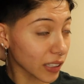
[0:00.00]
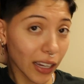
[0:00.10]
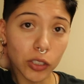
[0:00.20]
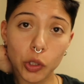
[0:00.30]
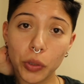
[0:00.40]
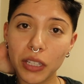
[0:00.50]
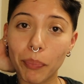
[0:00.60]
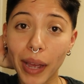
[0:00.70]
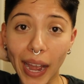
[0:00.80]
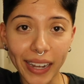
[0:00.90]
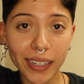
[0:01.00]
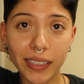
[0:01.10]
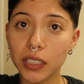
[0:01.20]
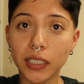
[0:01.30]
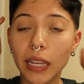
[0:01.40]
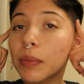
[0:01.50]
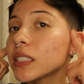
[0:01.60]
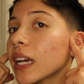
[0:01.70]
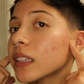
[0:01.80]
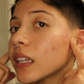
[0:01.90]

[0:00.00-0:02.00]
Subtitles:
now doing the back. The same exact